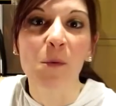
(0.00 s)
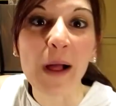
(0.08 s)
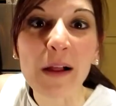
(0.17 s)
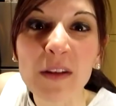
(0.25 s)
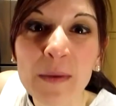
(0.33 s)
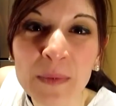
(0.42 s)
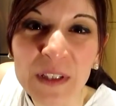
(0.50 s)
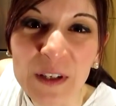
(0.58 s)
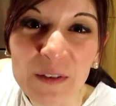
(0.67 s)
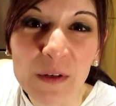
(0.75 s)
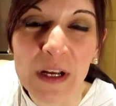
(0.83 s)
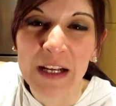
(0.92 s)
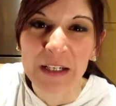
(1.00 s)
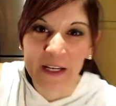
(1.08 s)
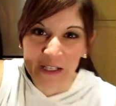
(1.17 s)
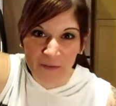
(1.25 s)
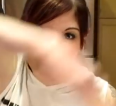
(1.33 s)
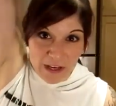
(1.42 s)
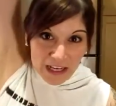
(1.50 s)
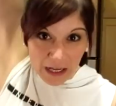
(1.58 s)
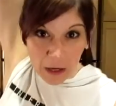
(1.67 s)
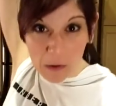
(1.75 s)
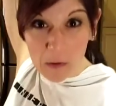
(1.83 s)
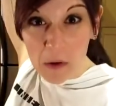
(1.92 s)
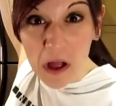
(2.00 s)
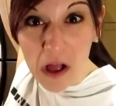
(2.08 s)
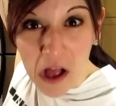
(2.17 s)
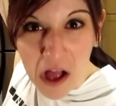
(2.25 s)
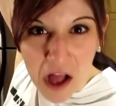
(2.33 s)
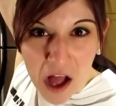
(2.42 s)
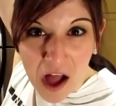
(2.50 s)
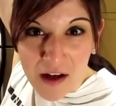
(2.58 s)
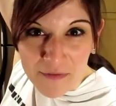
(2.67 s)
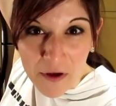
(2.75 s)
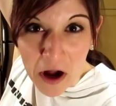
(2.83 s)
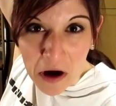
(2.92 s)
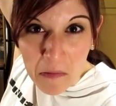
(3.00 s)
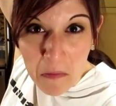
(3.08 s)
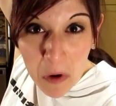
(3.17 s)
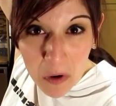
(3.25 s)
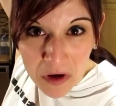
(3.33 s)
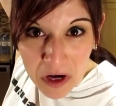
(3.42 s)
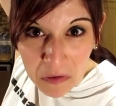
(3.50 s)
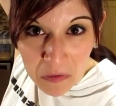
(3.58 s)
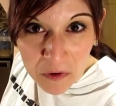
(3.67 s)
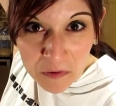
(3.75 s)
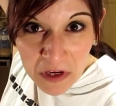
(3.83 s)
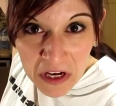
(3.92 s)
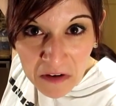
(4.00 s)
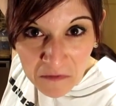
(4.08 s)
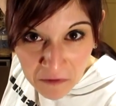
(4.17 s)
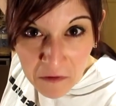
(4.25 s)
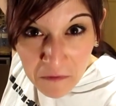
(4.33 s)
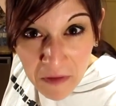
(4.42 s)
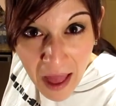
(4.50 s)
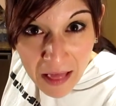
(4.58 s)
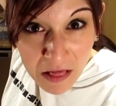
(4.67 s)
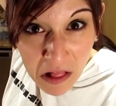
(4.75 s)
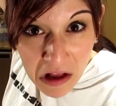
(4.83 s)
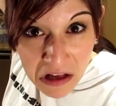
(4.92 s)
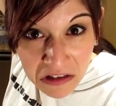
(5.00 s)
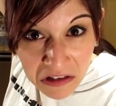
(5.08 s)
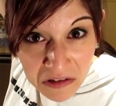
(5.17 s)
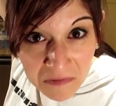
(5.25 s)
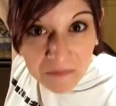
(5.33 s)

Welcome to this video of our morning routine for fat loss.